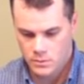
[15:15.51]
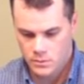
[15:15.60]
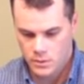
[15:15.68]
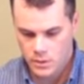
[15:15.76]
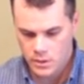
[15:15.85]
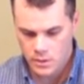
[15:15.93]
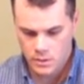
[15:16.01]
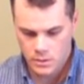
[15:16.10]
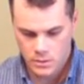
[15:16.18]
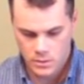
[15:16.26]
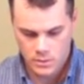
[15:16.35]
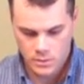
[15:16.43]
Okay.
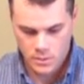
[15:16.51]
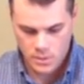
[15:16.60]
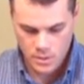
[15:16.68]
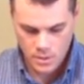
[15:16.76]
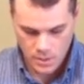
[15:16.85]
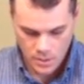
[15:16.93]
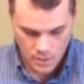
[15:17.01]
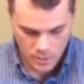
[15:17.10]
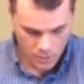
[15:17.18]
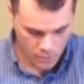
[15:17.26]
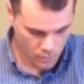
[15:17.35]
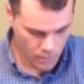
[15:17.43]

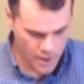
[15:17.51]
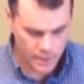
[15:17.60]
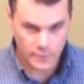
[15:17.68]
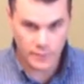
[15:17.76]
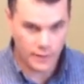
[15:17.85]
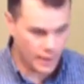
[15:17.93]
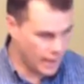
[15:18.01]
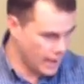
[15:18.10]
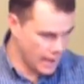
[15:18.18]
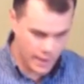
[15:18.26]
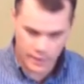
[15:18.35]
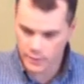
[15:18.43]
All right.
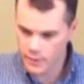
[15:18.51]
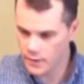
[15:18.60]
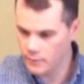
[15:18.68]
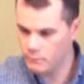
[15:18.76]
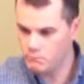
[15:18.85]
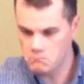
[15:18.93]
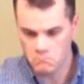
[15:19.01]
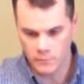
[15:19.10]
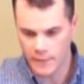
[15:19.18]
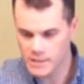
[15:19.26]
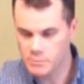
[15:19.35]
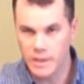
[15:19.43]
And
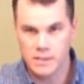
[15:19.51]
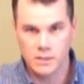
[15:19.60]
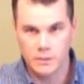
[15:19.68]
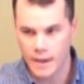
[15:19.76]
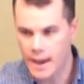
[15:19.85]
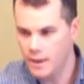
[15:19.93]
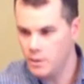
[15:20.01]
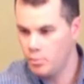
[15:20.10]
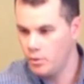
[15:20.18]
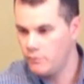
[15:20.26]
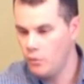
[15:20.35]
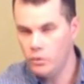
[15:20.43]
that's basically how you put
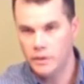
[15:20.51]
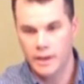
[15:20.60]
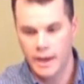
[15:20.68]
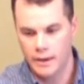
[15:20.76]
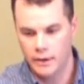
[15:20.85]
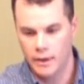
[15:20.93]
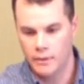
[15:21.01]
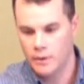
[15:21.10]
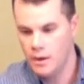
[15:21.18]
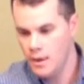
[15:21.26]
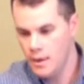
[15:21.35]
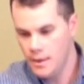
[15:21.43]
a folding cane together.
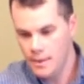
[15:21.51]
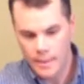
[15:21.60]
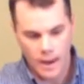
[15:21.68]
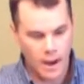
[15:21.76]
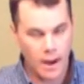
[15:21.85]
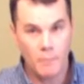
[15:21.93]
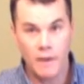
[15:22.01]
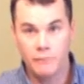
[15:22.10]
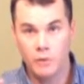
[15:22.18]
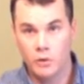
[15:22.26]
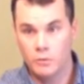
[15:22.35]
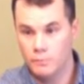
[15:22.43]
If
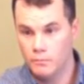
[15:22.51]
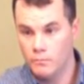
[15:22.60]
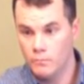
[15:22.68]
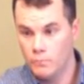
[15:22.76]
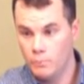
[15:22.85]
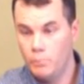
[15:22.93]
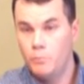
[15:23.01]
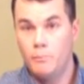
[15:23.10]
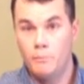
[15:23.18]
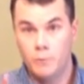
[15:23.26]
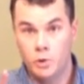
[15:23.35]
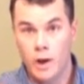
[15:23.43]
you're
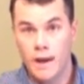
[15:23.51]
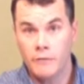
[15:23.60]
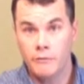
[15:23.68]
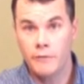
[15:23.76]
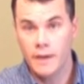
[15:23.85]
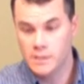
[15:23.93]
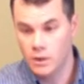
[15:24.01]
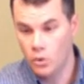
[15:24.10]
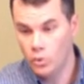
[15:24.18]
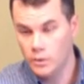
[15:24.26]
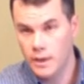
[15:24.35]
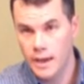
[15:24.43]
trying to fix an
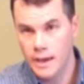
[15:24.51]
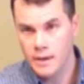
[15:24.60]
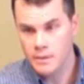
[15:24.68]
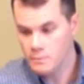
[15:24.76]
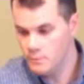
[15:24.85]
old cane,